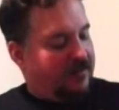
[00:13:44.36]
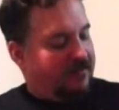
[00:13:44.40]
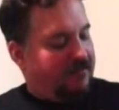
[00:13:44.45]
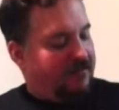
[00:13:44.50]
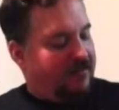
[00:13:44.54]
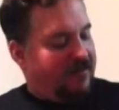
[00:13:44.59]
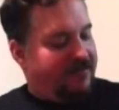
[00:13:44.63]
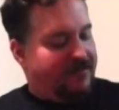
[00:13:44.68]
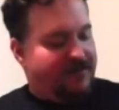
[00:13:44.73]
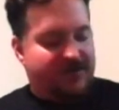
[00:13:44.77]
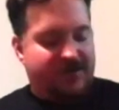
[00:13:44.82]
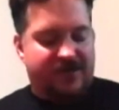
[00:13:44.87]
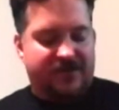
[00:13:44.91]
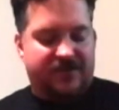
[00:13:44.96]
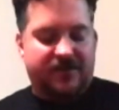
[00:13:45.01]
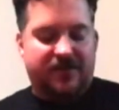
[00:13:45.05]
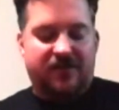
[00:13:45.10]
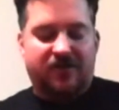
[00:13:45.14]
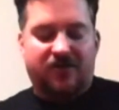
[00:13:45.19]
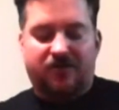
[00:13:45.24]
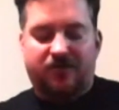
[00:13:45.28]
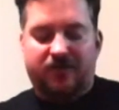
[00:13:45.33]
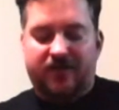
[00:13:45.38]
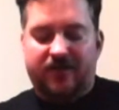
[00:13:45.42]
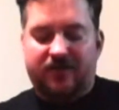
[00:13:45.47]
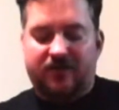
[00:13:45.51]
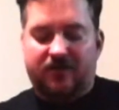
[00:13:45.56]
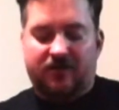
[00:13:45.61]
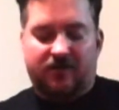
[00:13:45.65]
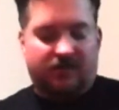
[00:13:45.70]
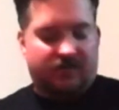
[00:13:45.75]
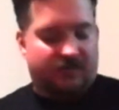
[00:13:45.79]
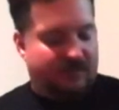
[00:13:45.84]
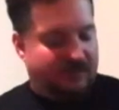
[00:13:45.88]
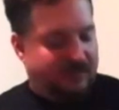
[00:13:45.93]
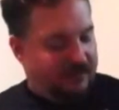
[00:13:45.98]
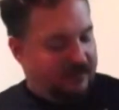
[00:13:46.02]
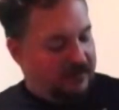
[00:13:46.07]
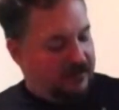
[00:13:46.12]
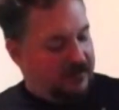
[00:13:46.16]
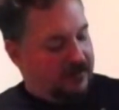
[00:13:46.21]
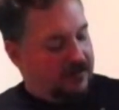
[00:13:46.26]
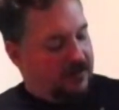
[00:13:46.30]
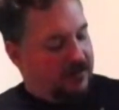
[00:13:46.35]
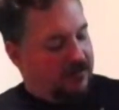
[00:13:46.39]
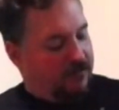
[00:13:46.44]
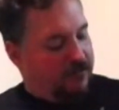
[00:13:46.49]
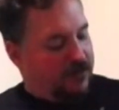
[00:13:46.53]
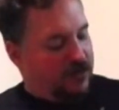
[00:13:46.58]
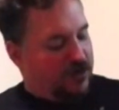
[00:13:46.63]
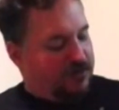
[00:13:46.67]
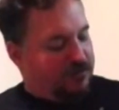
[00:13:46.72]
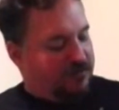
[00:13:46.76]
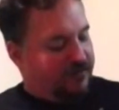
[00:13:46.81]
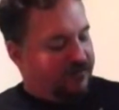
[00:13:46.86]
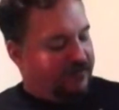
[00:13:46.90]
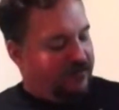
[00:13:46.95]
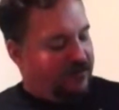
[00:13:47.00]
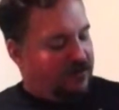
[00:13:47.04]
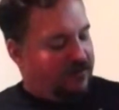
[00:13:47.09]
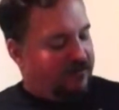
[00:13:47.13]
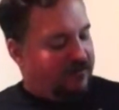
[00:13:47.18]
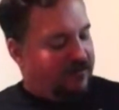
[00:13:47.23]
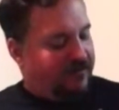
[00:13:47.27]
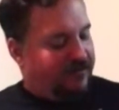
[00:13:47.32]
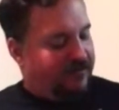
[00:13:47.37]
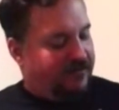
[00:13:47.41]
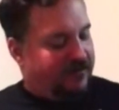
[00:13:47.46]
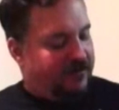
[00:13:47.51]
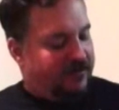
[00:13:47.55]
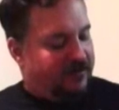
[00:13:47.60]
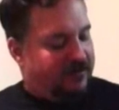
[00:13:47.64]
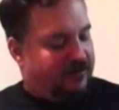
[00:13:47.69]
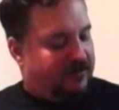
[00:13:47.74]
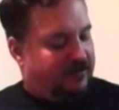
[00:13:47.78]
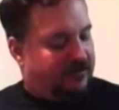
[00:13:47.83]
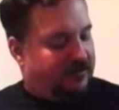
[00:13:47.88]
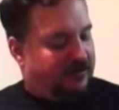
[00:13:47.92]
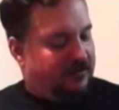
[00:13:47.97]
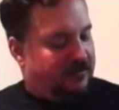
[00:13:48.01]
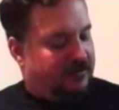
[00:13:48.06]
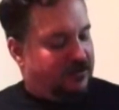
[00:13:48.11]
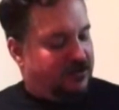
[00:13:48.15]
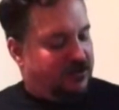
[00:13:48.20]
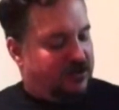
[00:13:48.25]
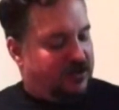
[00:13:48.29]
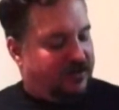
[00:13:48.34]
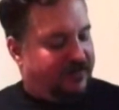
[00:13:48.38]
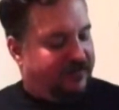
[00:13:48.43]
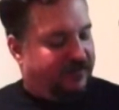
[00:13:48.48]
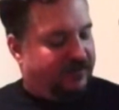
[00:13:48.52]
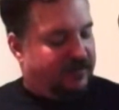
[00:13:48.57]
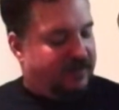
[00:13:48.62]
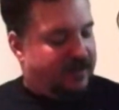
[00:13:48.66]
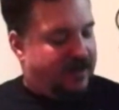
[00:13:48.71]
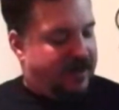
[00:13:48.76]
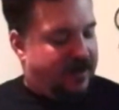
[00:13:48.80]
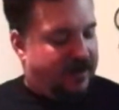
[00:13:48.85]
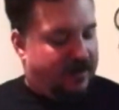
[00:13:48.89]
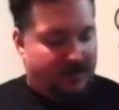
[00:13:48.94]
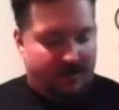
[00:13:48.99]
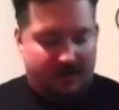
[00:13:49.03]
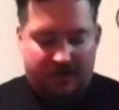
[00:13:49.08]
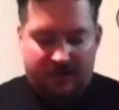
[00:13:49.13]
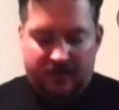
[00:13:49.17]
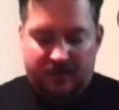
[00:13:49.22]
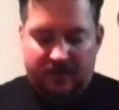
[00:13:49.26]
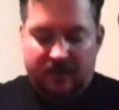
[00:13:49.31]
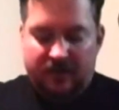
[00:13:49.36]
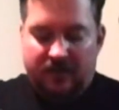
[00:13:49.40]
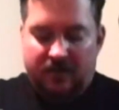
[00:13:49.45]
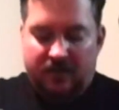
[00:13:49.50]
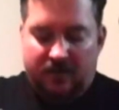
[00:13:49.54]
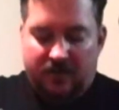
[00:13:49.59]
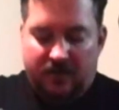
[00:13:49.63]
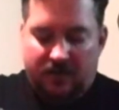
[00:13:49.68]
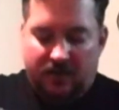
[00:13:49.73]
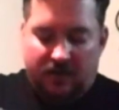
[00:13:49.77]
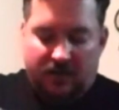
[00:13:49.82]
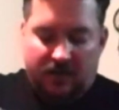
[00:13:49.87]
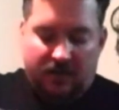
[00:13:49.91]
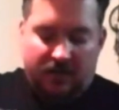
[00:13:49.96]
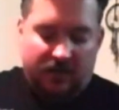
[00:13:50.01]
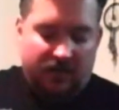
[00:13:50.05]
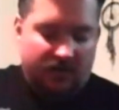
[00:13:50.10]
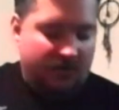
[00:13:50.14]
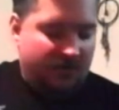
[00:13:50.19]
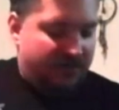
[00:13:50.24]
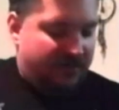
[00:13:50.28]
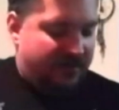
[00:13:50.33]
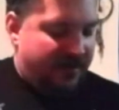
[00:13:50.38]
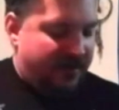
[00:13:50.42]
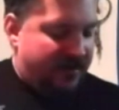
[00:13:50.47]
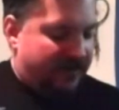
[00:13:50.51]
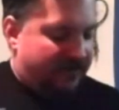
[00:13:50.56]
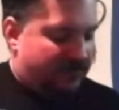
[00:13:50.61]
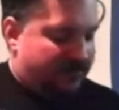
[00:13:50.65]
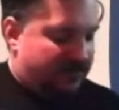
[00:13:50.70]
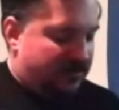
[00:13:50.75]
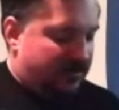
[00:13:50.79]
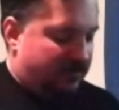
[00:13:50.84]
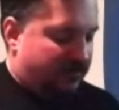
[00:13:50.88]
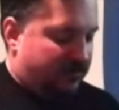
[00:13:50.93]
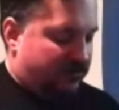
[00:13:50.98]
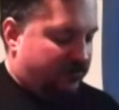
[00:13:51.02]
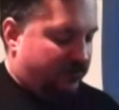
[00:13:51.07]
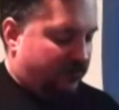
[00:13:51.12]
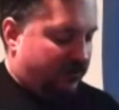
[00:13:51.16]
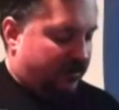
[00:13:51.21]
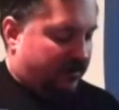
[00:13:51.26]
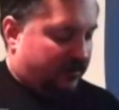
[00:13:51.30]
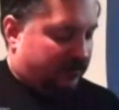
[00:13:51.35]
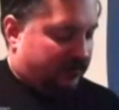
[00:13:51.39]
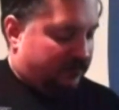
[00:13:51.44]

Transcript: Muffin doesn't know either. What do you prefer, Muffin, Chick-fil-A, or KFC? Which one?